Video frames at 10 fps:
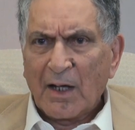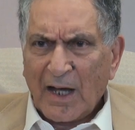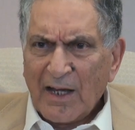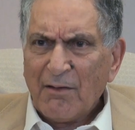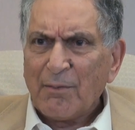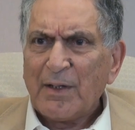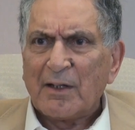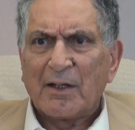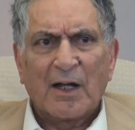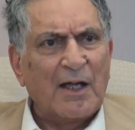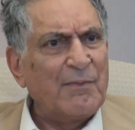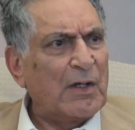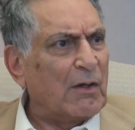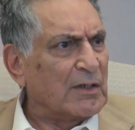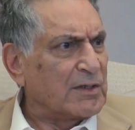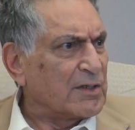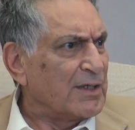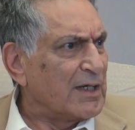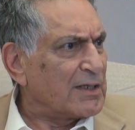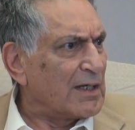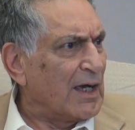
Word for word: I am here. I am the consciousness.